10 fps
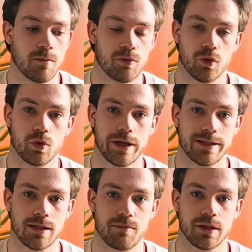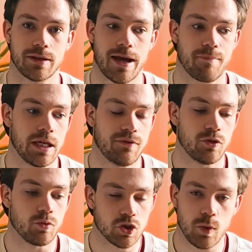Broad is something that if
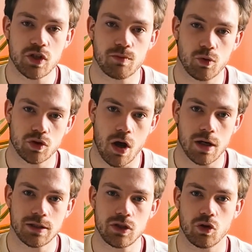you switch to broad targeting,